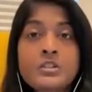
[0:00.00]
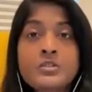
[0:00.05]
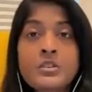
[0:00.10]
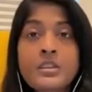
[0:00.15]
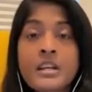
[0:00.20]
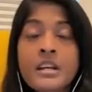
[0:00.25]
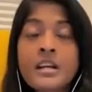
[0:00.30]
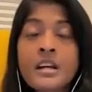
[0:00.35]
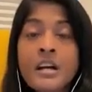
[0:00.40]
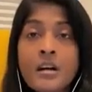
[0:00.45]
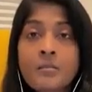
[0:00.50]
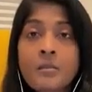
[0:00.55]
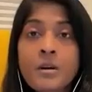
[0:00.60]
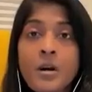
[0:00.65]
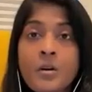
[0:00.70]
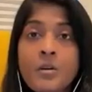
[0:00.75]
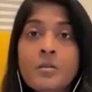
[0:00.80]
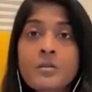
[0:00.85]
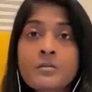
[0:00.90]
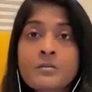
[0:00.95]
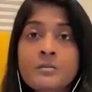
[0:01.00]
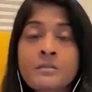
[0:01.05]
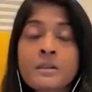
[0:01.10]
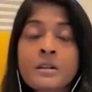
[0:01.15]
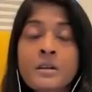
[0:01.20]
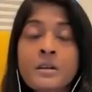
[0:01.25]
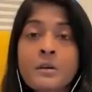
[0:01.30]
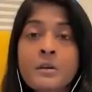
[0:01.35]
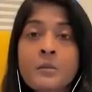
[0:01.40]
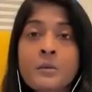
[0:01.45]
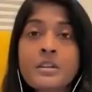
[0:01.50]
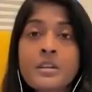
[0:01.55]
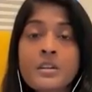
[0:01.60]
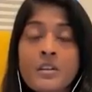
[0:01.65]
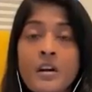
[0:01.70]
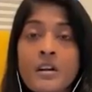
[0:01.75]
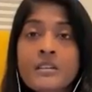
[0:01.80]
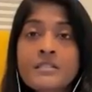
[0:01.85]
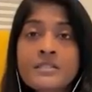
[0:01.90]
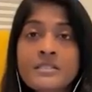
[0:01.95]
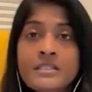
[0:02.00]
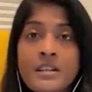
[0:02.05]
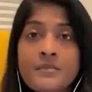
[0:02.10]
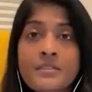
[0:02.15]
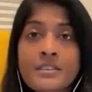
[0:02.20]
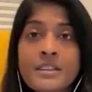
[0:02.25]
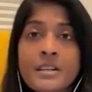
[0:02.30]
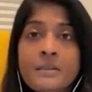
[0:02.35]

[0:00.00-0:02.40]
So they come home with a lot of stuff